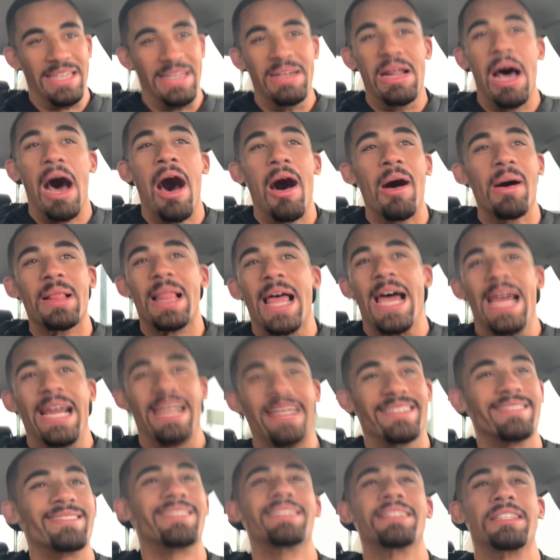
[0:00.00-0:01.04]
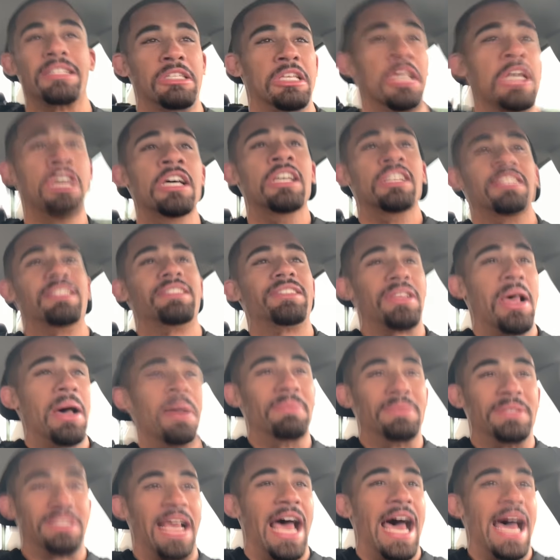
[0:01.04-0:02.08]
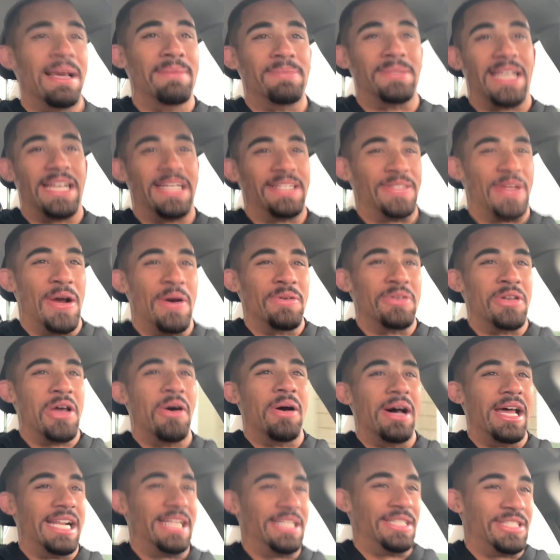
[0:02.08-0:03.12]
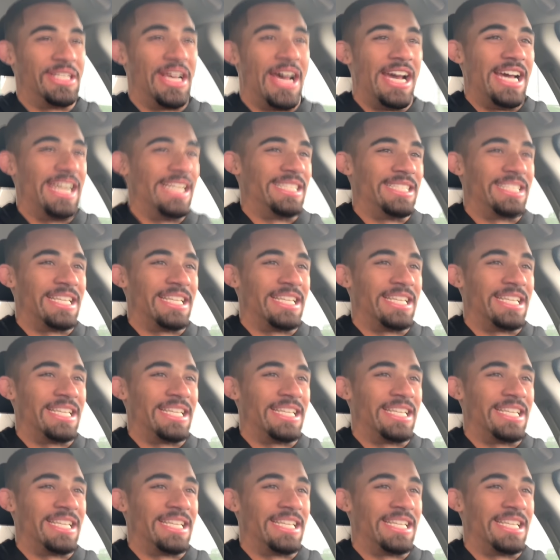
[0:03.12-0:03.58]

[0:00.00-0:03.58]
you know. Like, sometimes I don't know how to